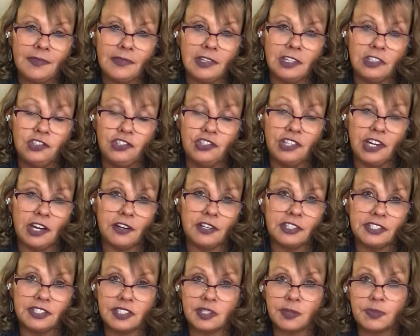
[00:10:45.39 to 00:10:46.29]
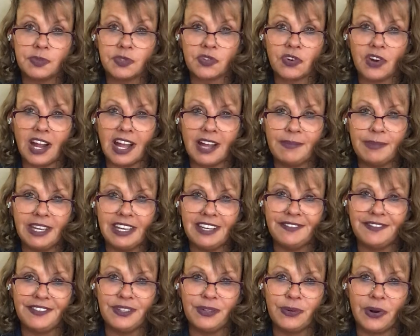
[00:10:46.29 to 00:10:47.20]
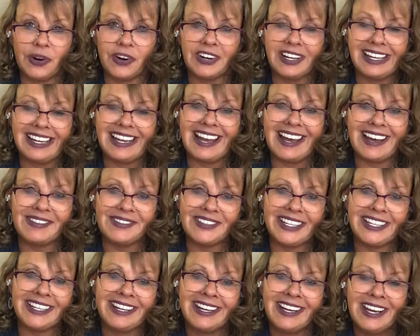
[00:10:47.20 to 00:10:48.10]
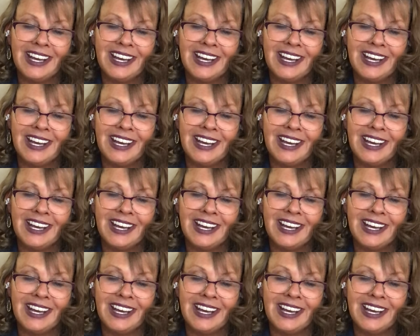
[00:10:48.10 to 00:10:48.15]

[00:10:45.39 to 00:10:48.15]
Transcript: Share and subscribe if you already haven't.